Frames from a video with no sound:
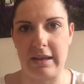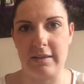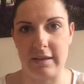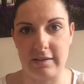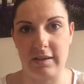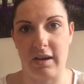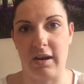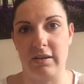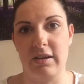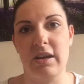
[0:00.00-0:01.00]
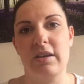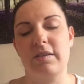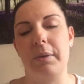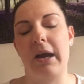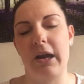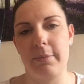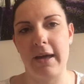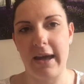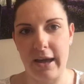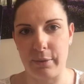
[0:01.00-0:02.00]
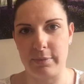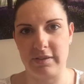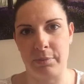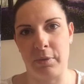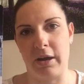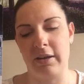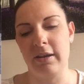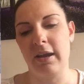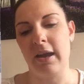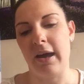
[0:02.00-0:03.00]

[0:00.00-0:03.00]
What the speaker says: this card. So I hope that helps someone,